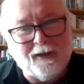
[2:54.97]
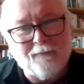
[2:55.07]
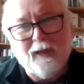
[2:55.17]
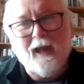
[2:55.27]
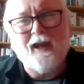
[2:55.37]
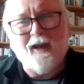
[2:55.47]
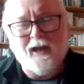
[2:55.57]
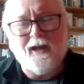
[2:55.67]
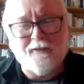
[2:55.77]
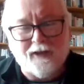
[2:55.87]
and
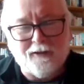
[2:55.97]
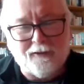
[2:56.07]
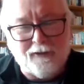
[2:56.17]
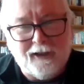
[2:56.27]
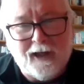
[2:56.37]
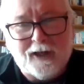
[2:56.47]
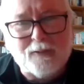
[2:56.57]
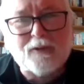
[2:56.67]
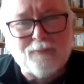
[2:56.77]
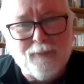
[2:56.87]
I think 3 days
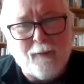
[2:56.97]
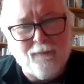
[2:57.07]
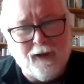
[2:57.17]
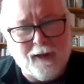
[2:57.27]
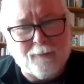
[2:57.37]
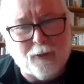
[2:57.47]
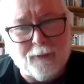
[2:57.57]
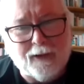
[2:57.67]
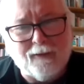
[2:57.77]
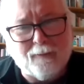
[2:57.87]
was very
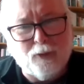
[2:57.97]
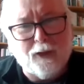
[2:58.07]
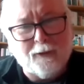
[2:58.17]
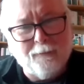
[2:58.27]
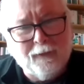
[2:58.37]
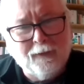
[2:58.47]
appropriate morning.